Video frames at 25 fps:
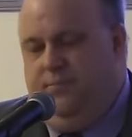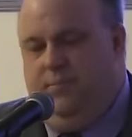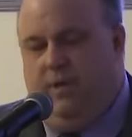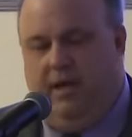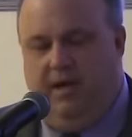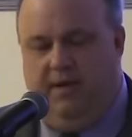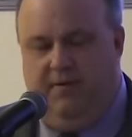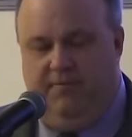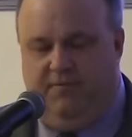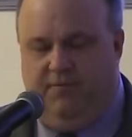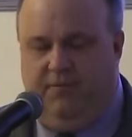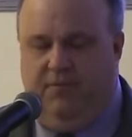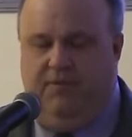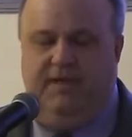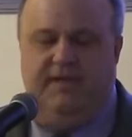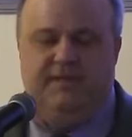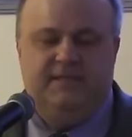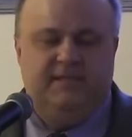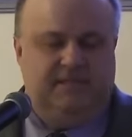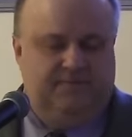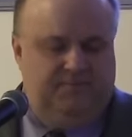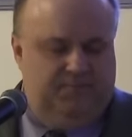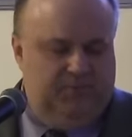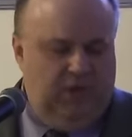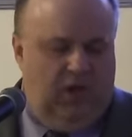uh, for
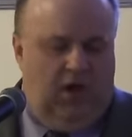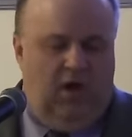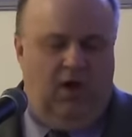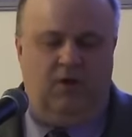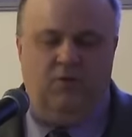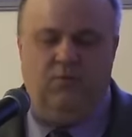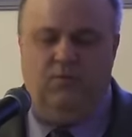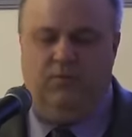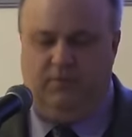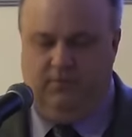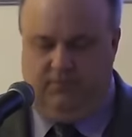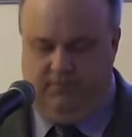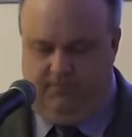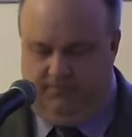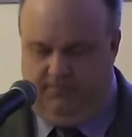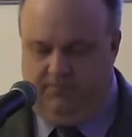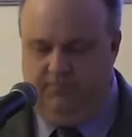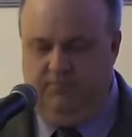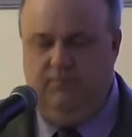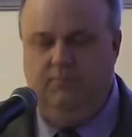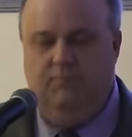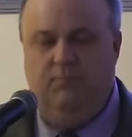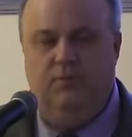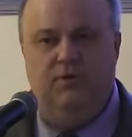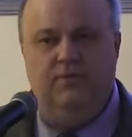this talk, we'll
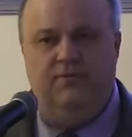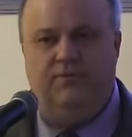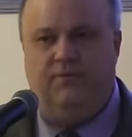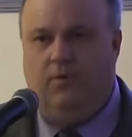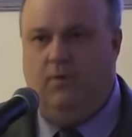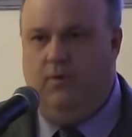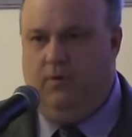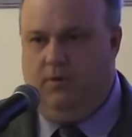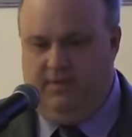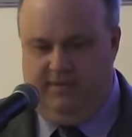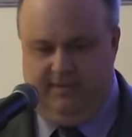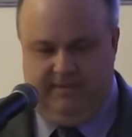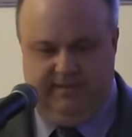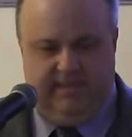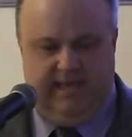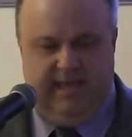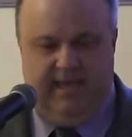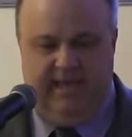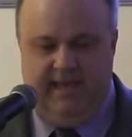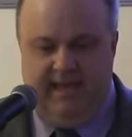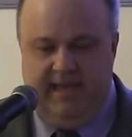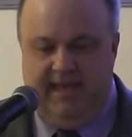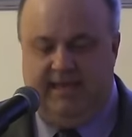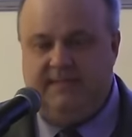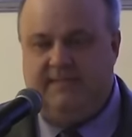move forward and
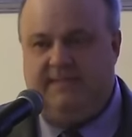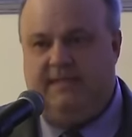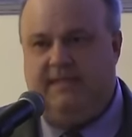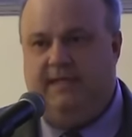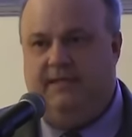say yes,